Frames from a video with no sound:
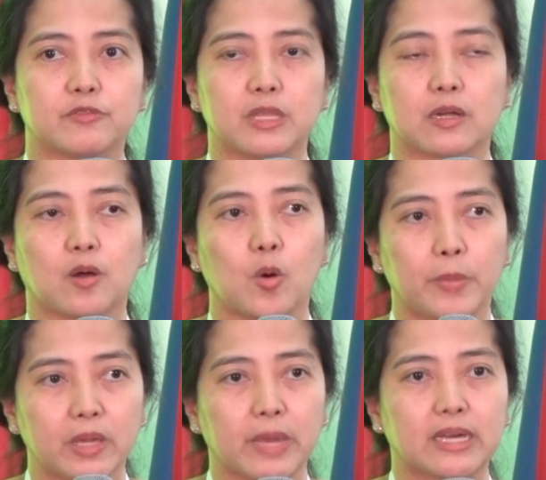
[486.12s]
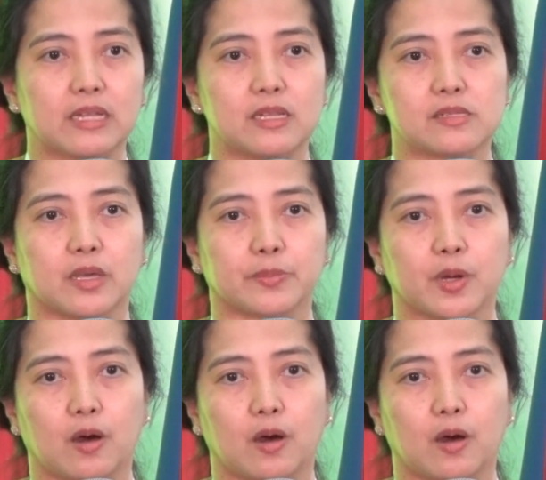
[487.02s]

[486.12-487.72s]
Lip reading: of the coping mechanism